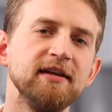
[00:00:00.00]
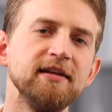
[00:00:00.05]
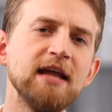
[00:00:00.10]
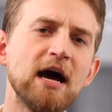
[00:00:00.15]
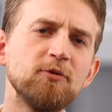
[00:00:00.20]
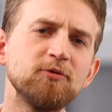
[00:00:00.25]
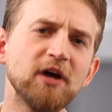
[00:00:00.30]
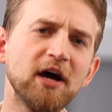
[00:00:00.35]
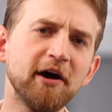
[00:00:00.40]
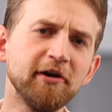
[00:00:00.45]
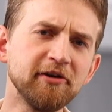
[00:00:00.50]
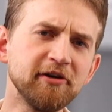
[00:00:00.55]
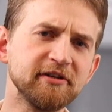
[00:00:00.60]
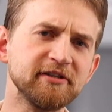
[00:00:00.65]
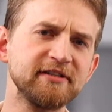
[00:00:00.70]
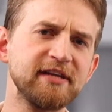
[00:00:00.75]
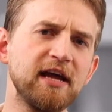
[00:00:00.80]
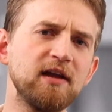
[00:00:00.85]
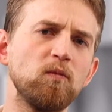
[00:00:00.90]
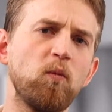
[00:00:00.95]
Now, to
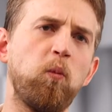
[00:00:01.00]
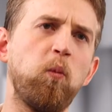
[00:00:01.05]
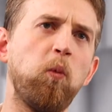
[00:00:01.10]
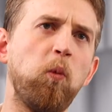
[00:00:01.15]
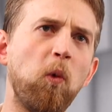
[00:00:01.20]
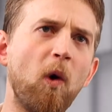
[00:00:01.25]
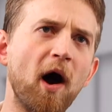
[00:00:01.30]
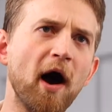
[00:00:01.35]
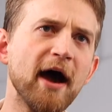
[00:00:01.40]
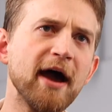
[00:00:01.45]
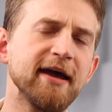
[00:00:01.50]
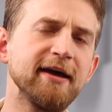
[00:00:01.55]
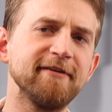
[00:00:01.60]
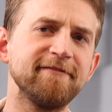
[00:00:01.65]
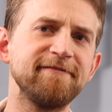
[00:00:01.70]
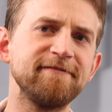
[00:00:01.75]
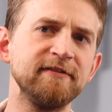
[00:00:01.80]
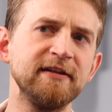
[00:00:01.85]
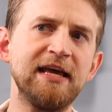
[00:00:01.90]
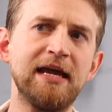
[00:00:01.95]
understand why a
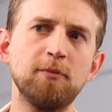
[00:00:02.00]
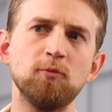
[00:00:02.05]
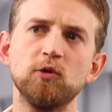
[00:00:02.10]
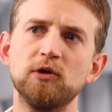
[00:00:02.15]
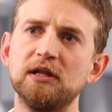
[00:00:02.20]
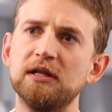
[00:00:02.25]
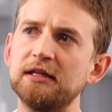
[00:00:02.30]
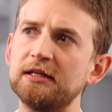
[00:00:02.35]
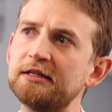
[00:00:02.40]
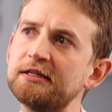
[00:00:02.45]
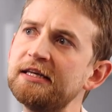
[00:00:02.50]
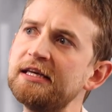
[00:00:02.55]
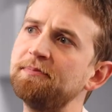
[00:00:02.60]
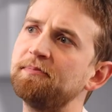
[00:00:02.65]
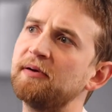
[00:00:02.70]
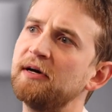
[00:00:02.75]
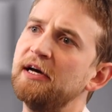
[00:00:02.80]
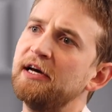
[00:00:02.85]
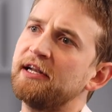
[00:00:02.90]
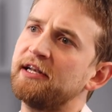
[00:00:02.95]
flame would
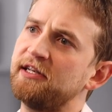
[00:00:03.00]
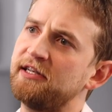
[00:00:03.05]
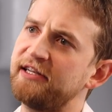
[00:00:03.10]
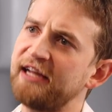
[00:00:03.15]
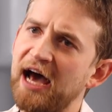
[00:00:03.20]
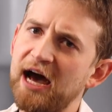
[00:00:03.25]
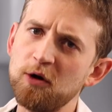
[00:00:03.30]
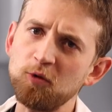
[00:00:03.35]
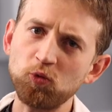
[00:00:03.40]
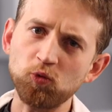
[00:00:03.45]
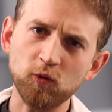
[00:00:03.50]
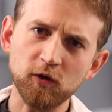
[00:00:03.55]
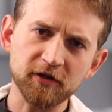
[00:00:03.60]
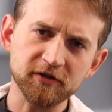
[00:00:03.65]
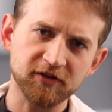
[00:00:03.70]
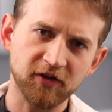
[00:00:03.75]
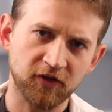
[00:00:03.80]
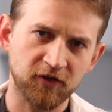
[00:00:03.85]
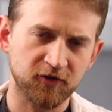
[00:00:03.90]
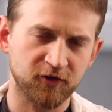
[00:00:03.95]
leap
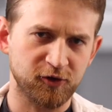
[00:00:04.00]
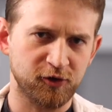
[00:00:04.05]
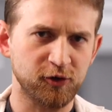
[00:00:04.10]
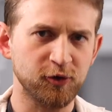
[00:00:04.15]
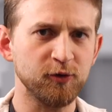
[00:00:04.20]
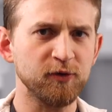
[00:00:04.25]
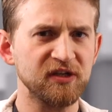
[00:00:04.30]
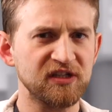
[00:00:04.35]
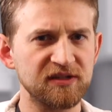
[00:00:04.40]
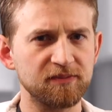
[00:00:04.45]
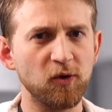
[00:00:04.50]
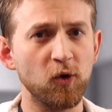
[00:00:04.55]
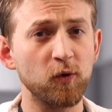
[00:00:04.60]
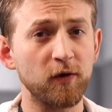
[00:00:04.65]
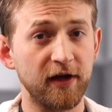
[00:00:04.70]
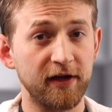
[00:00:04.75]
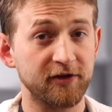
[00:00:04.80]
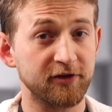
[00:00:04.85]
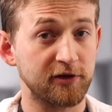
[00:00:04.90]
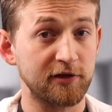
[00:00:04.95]
downwards through the smoke
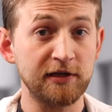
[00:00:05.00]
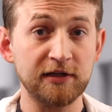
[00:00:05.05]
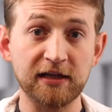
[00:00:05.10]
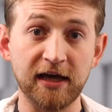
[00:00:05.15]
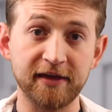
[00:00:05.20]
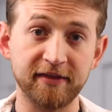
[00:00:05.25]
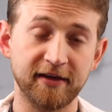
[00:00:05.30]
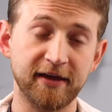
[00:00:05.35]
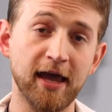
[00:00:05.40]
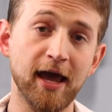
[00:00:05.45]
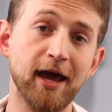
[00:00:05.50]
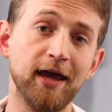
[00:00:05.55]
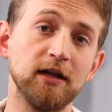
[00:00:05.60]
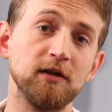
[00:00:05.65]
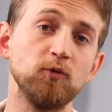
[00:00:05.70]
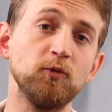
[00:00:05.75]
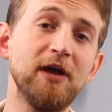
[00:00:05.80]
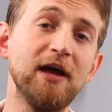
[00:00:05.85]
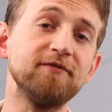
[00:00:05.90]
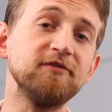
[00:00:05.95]
and relight the
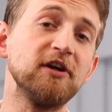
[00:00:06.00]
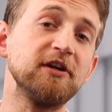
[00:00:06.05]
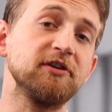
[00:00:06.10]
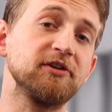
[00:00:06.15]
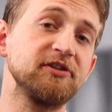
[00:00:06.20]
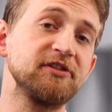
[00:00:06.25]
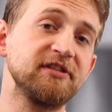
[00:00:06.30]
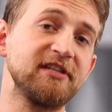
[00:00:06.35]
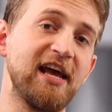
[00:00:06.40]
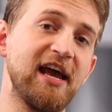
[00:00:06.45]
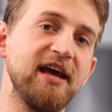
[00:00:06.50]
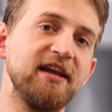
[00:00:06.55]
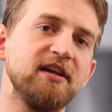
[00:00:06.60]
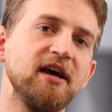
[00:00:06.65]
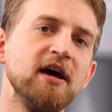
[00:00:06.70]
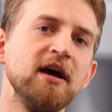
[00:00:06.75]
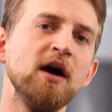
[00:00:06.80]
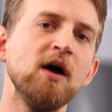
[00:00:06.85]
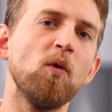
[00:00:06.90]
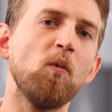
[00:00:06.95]
candle, we have to understand
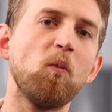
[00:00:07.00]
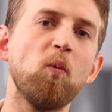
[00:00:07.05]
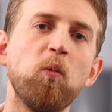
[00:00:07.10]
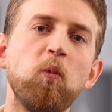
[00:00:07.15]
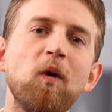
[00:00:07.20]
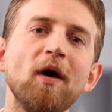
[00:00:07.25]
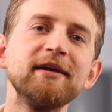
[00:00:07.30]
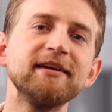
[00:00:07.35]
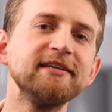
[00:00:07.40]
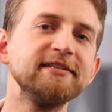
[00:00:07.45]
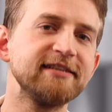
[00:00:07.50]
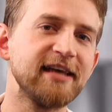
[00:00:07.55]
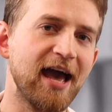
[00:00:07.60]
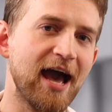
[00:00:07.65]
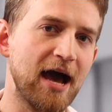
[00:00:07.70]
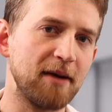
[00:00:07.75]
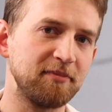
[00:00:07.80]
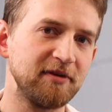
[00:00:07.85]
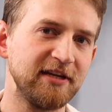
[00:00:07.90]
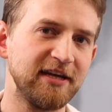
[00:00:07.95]
what is
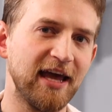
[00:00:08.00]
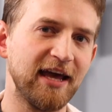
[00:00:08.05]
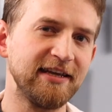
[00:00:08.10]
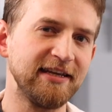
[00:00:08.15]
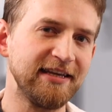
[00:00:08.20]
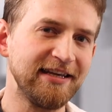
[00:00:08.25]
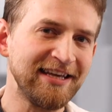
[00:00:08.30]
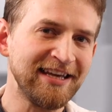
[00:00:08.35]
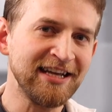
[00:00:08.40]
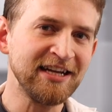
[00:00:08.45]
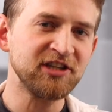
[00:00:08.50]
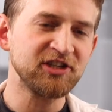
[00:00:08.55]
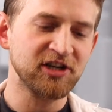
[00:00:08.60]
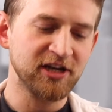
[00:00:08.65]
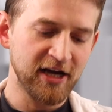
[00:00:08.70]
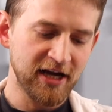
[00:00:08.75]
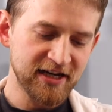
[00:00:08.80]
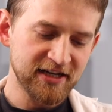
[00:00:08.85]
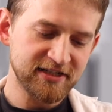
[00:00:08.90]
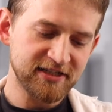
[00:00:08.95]
happening at each
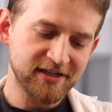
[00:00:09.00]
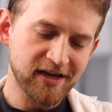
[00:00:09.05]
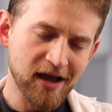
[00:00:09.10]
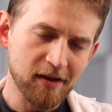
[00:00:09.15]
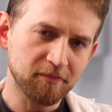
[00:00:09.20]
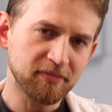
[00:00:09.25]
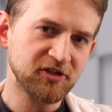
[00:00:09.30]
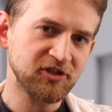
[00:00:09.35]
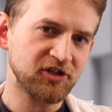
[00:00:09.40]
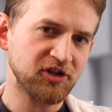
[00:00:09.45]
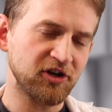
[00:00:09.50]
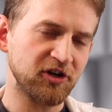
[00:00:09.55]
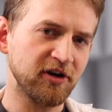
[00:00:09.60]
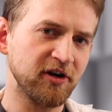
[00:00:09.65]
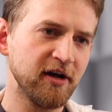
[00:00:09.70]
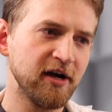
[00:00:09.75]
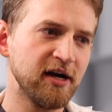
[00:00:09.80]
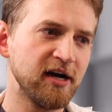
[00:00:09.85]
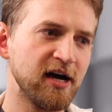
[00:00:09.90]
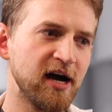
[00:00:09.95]

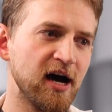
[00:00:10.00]
temperature